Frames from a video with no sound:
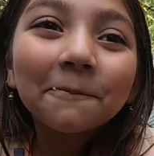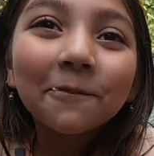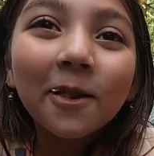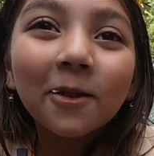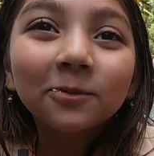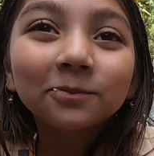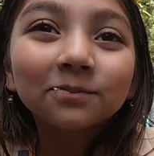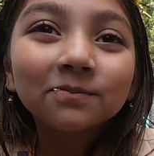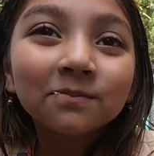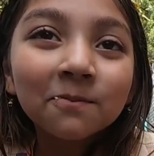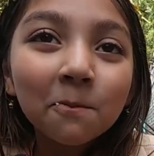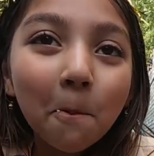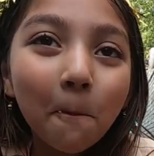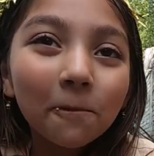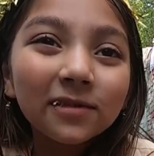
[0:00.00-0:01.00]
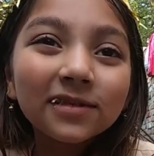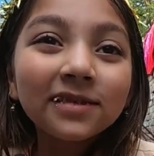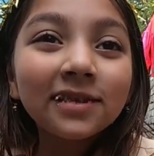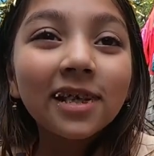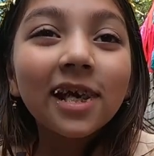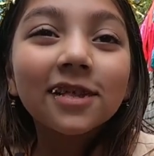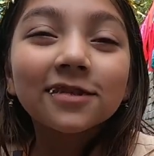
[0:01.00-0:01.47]
Do you like it?
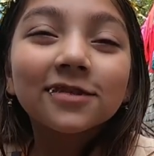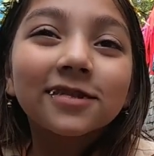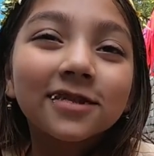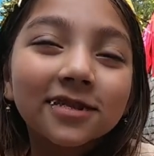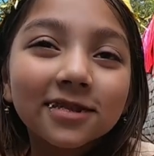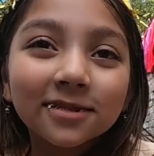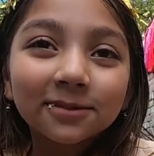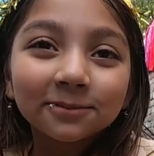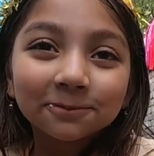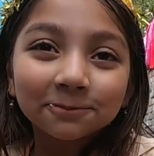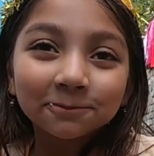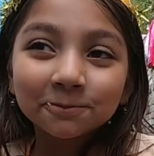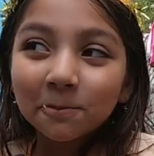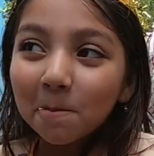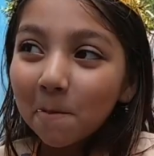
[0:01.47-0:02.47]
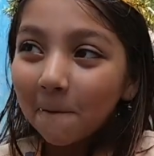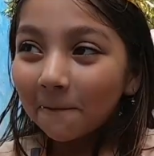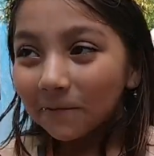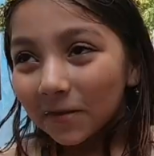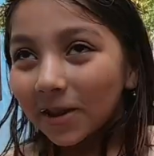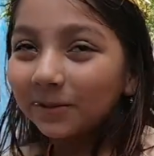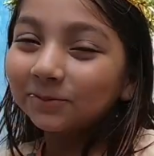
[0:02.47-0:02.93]
Yes. Yes,
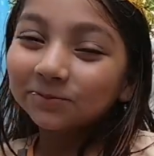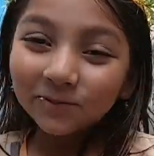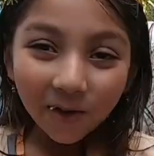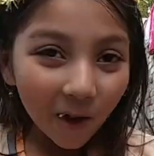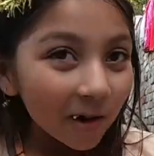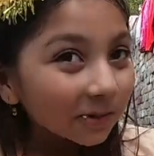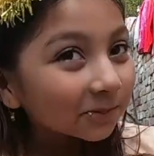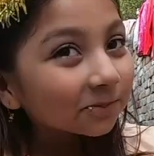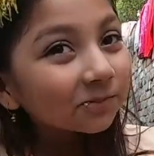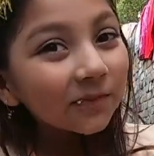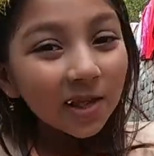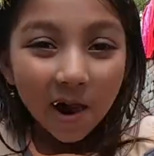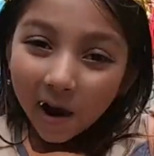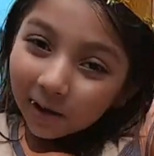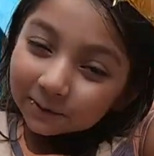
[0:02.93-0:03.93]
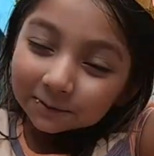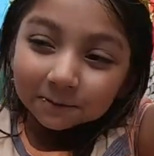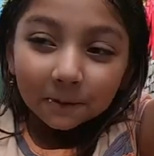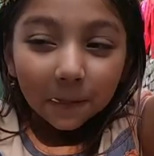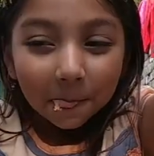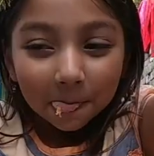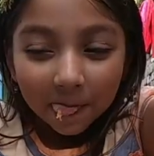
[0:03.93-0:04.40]
this baby likes
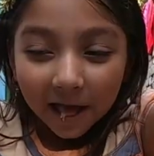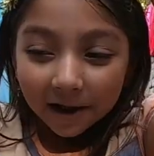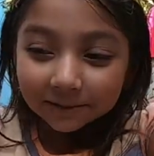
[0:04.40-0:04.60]
it.